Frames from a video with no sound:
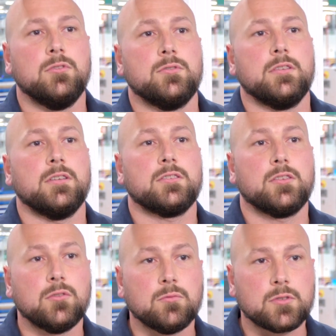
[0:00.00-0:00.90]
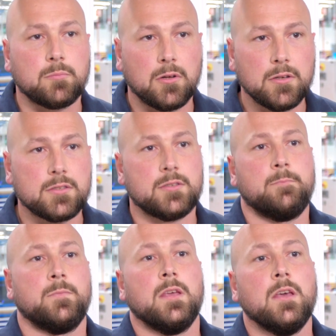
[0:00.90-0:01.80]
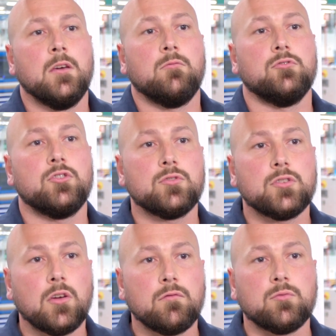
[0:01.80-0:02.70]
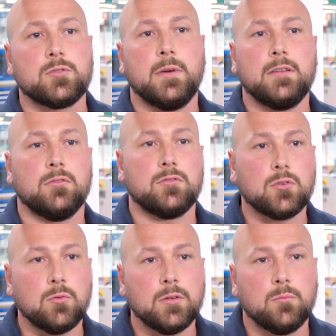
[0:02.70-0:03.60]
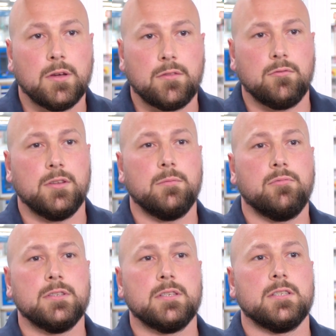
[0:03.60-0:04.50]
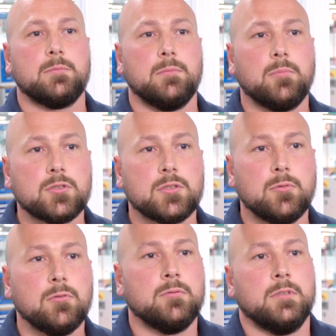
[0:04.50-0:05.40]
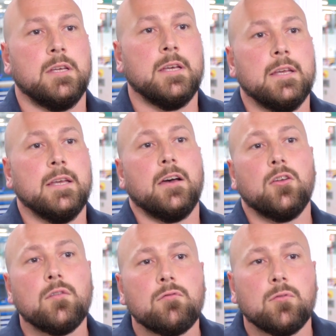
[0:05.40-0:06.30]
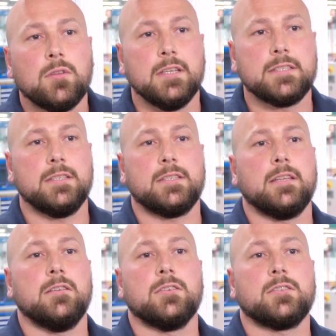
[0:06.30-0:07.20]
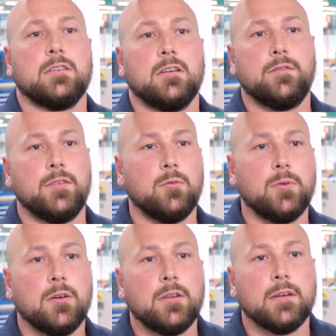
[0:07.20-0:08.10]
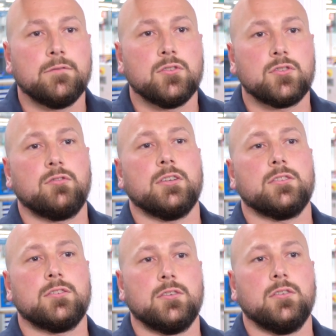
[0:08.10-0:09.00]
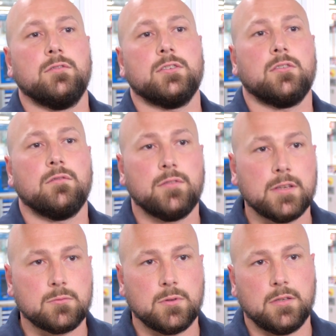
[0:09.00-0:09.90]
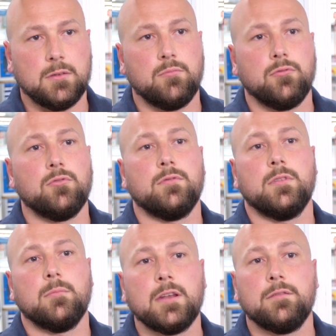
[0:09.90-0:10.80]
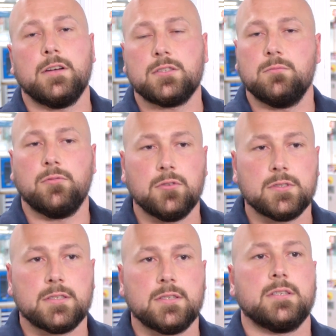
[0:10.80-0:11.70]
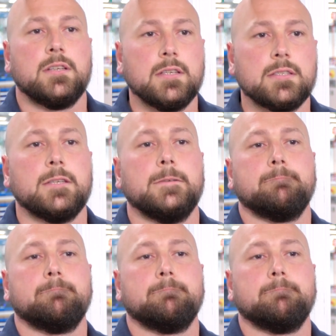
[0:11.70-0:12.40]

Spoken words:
using external suppliers. Reduce the overall spend on tooling where 3D printing has been possible, and overall the list is endless. I feel we only have just scratched the surface on things we can improve in the manufacturing processes at LISI.